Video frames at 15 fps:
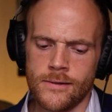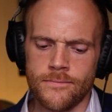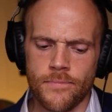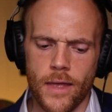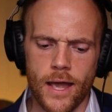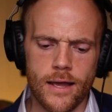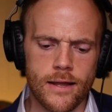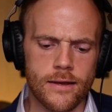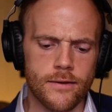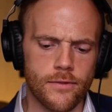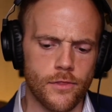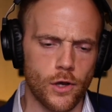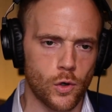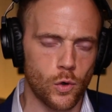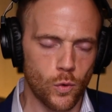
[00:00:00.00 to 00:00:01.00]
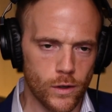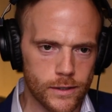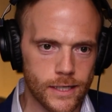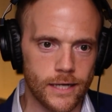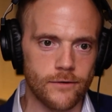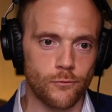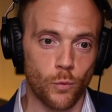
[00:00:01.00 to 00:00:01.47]
And the court
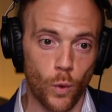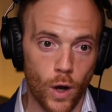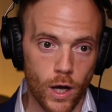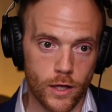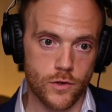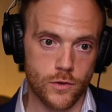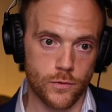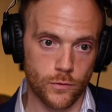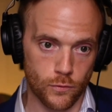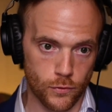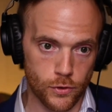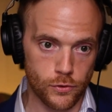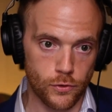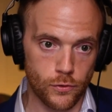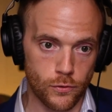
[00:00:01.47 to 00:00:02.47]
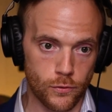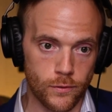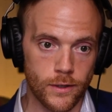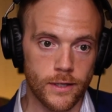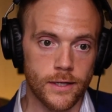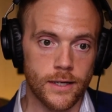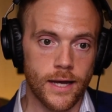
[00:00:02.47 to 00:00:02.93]
kind of walks through
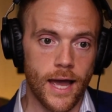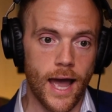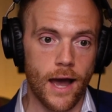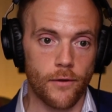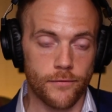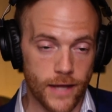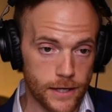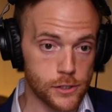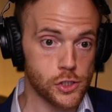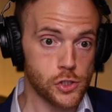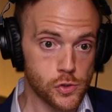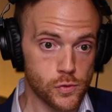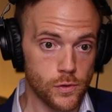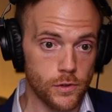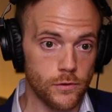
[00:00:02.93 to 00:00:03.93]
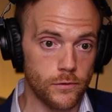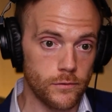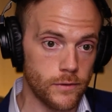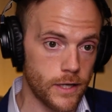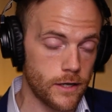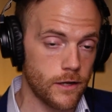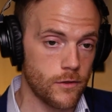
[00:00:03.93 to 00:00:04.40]
how that is true.
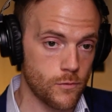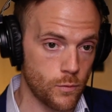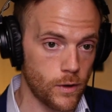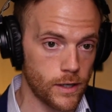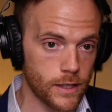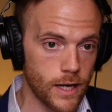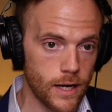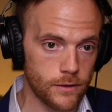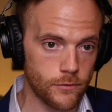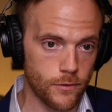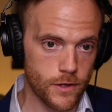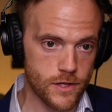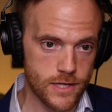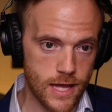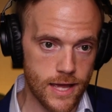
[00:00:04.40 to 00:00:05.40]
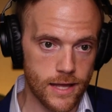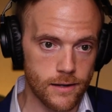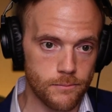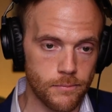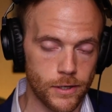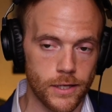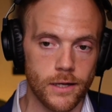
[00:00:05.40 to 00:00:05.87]
That is what Congress said,
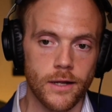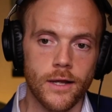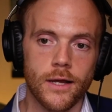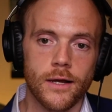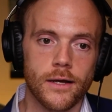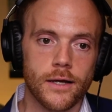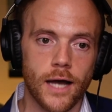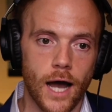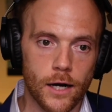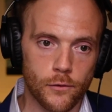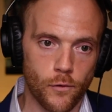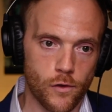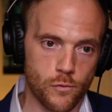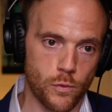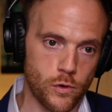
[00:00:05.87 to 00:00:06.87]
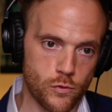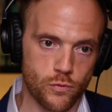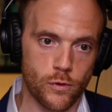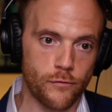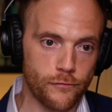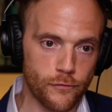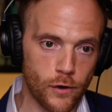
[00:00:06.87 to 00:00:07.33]
but Congress was
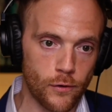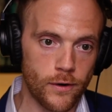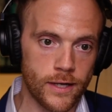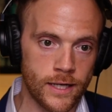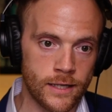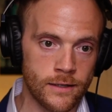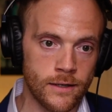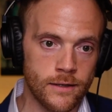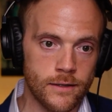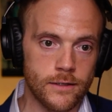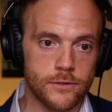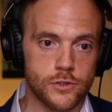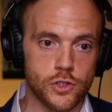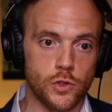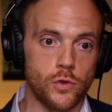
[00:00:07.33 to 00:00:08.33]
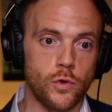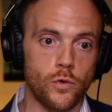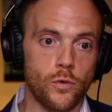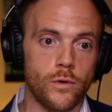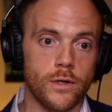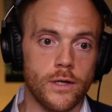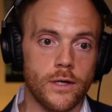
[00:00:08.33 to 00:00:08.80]
referring to